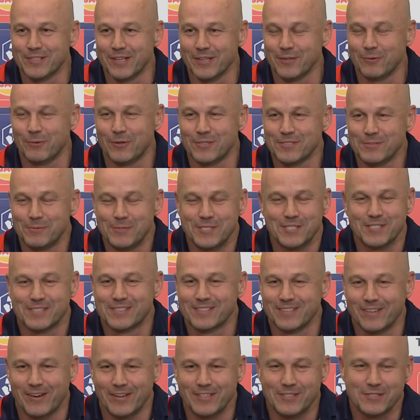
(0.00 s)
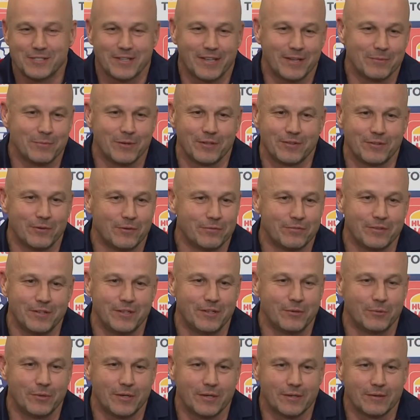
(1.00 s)
Otherwise, I just get myself
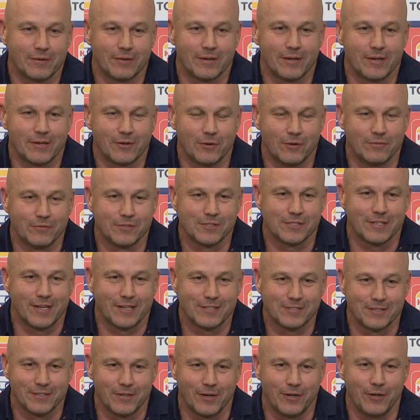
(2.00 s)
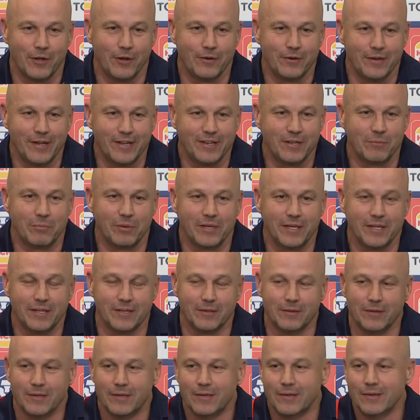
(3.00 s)
into a conversation that I don't need to be
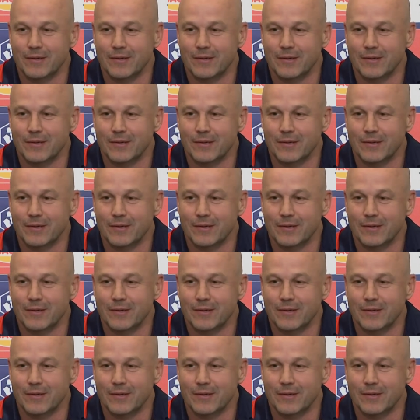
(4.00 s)
in.